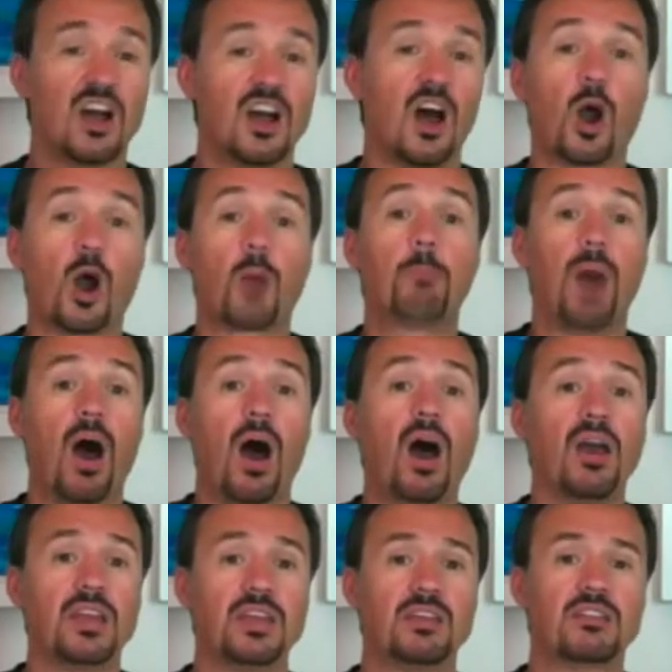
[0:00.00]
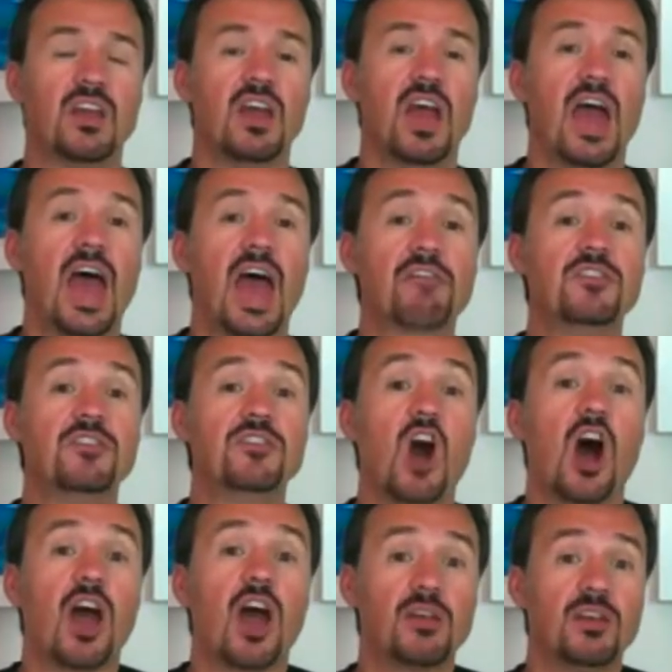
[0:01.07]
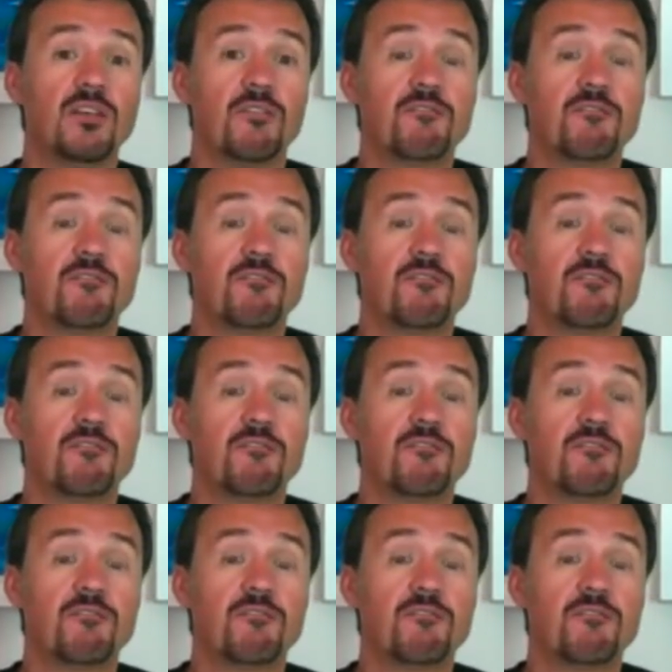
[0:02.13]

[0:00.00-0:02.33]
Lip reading: our bodies have not